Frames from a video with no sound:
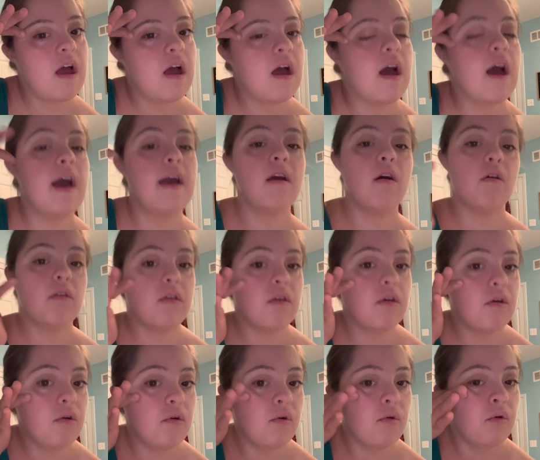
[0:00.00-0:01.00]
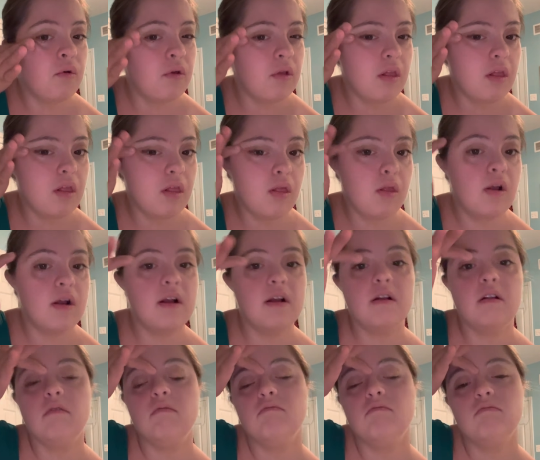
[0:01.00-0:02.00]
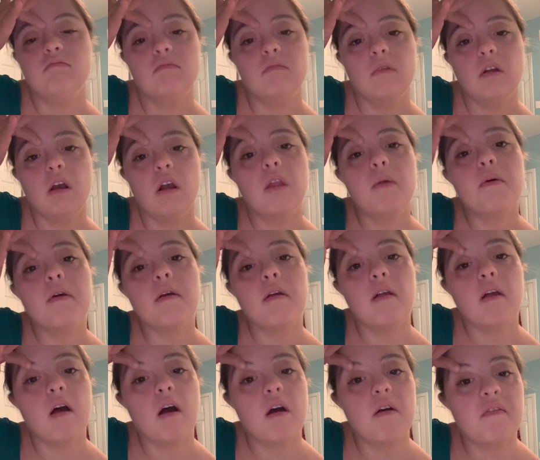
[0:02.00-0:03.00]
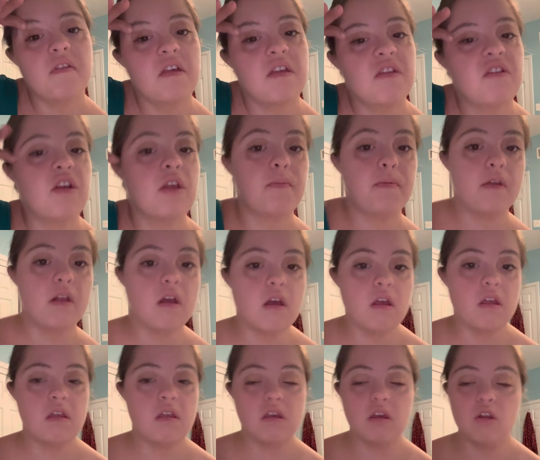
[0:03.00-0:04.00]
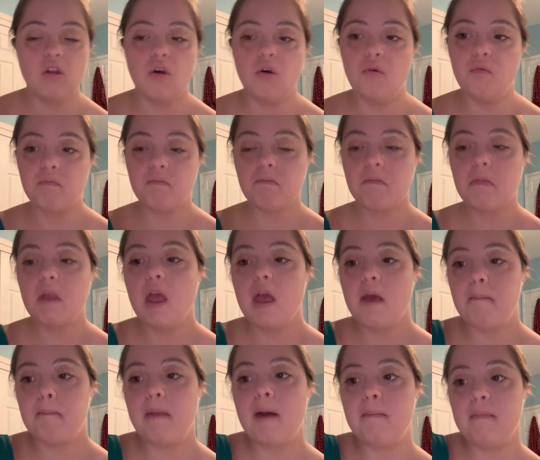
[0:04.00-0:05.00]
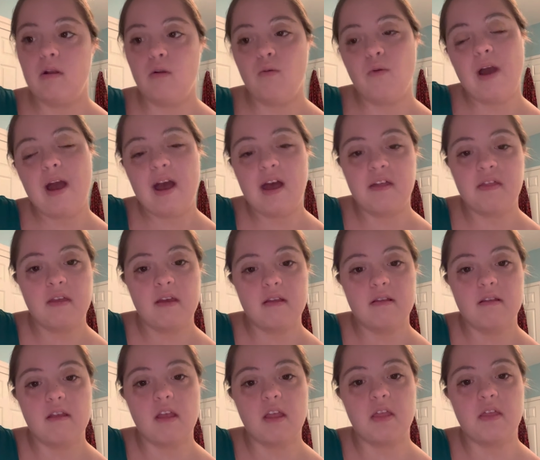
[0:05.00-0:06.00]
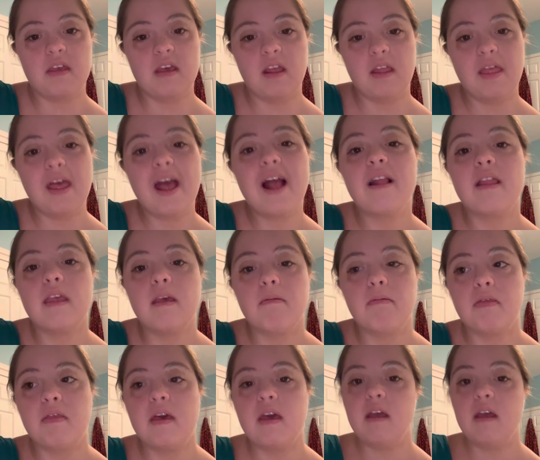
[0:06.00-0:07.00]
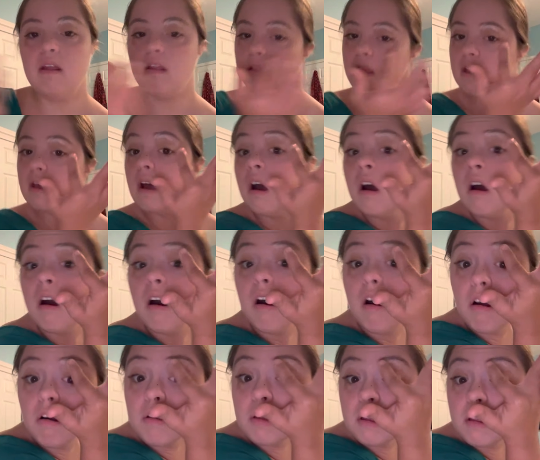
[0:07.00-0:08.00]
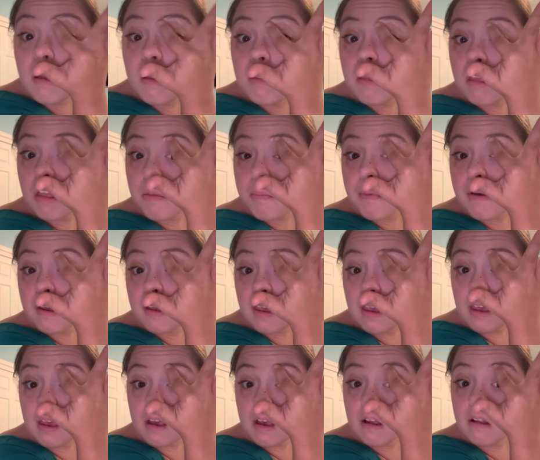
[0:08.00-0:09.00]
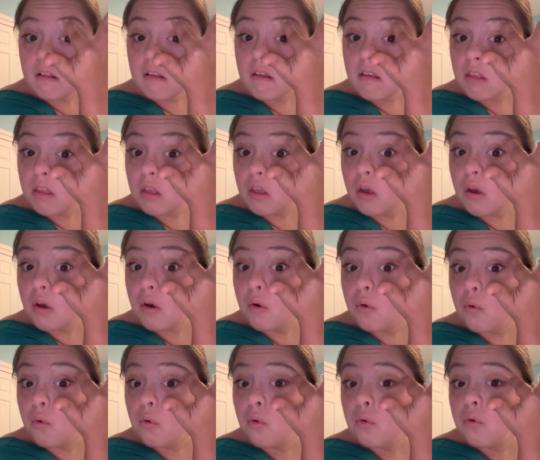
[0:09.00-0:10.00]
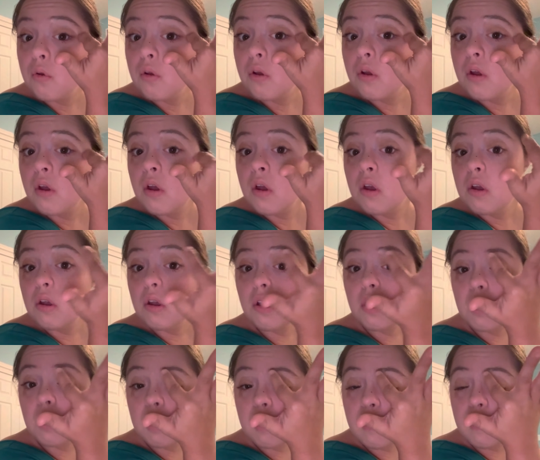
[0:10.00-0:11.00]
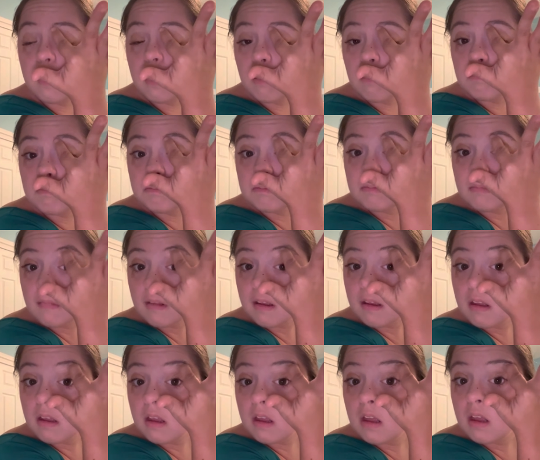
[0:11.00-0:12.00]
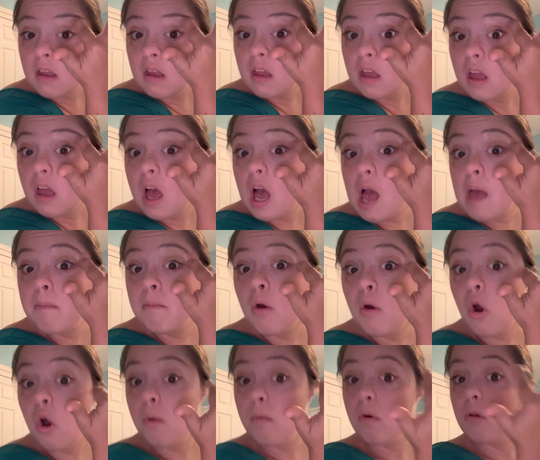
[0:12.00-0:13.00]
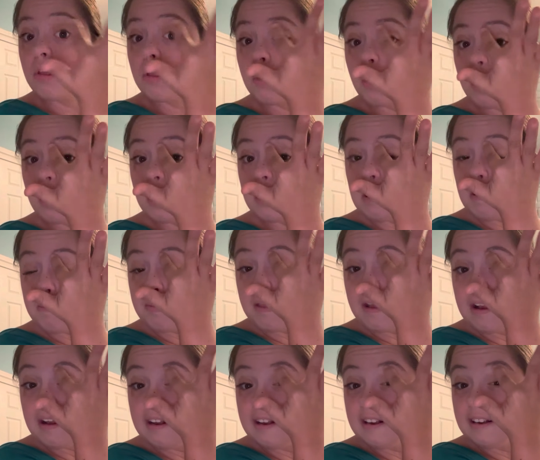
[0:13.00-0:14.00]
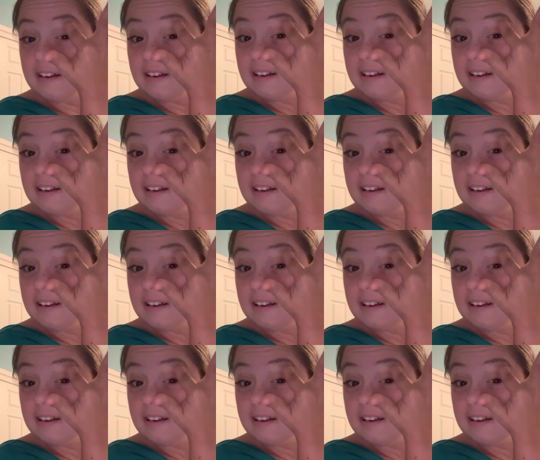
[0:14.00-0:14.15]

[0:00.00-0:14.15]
I also learn a little bit of this just because, you know, Pat McGrath does the exact same thing. All she does is by hand. So, it's like I'm almost starting up there.